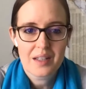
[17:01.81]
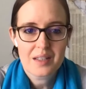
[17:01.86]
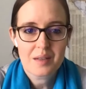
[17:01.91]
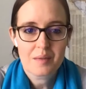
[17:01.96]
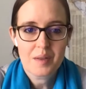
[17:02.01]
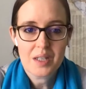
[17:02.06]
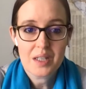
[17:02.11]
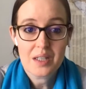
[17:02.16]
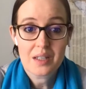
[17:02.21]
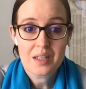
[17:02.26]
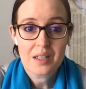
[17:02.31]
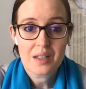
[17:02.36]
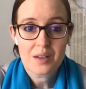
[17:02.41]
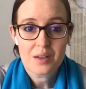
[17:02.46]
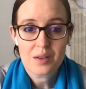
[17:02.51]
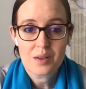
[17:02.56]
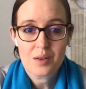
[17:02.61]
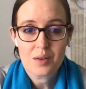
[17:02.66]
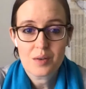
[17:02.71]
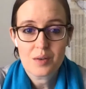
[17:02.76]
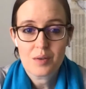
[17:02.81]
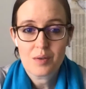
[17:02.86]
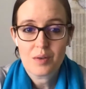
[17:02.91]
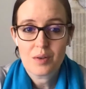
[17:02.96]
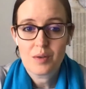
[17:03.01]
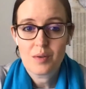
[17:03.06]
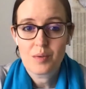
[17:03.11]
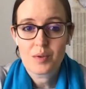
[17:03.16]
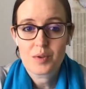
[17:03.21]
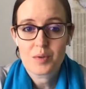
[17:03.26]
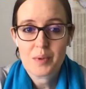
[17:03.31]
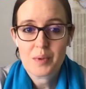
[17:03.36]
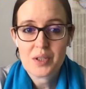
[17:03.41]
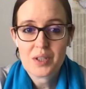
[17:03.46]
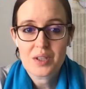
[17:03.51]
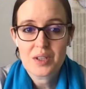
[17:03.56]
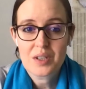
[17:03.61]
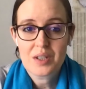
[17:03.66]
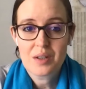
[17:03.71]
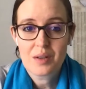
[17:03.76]
is something that you
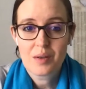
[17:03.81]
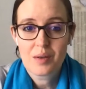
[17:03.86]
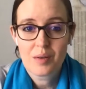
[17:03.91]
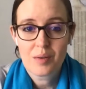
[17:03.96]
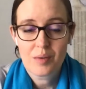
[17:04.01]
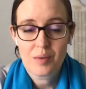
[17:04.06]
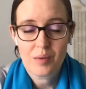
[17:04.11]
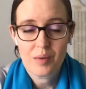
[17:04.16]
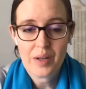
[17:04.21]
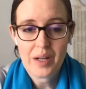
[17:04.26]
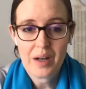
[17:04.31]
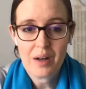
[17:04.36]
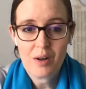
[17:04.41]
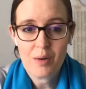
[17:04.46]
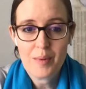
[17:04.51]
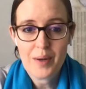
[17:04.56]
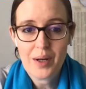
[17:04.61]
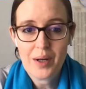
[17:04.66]
especially care